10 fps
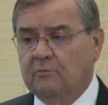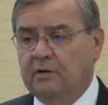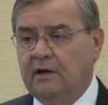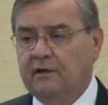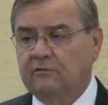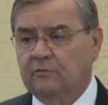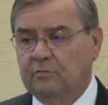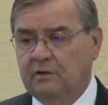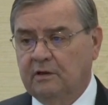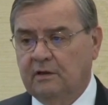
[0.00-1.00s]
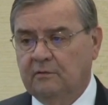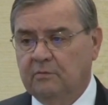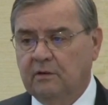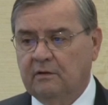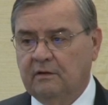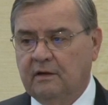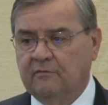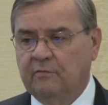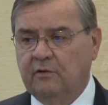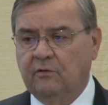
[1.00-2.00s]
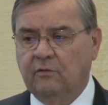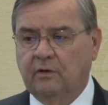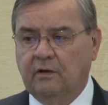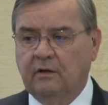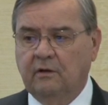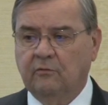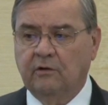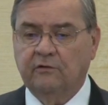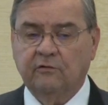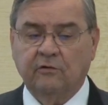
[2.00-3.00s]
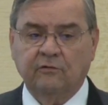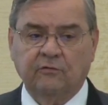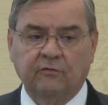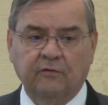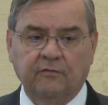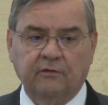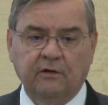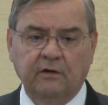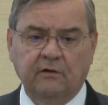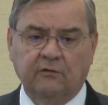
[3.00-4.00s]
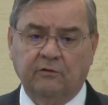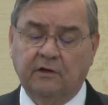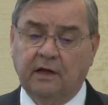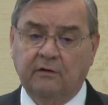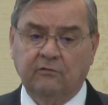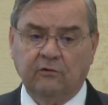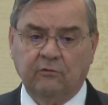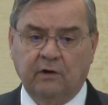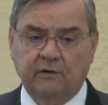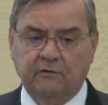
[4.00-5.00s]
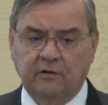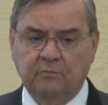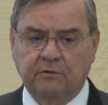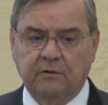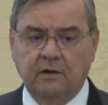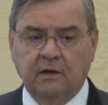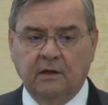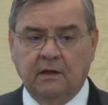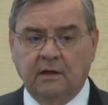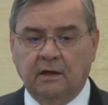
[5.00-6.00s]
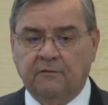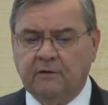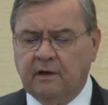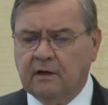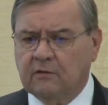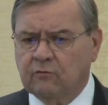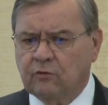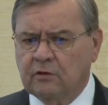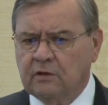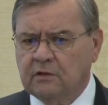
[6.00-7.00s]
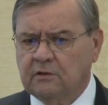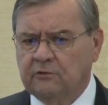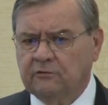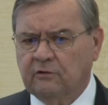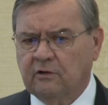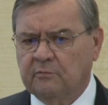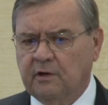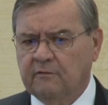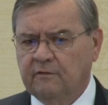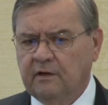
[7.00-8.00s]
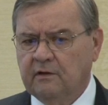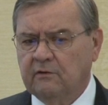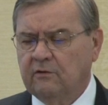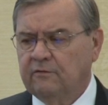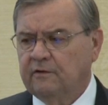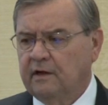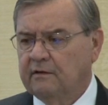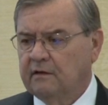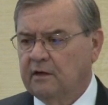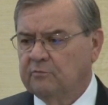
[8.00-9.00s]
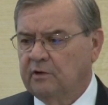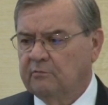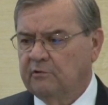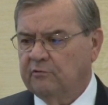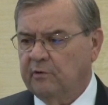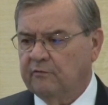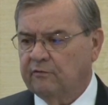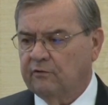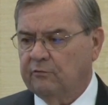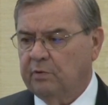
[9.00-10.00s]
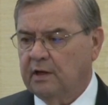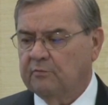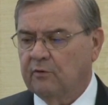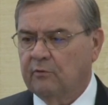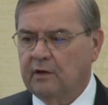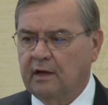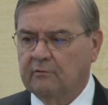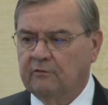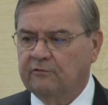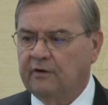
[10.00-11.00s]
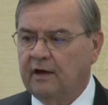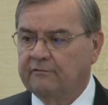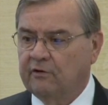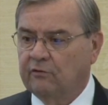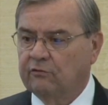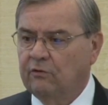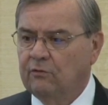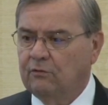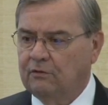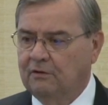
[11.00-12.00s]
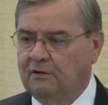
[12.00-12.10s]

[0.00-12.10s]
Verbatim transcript: possibly have been doing research for 50 years? Well, the answer is quite simple. If you take a really close look at my Vita, you'll find that I published my first paper when I was five years old.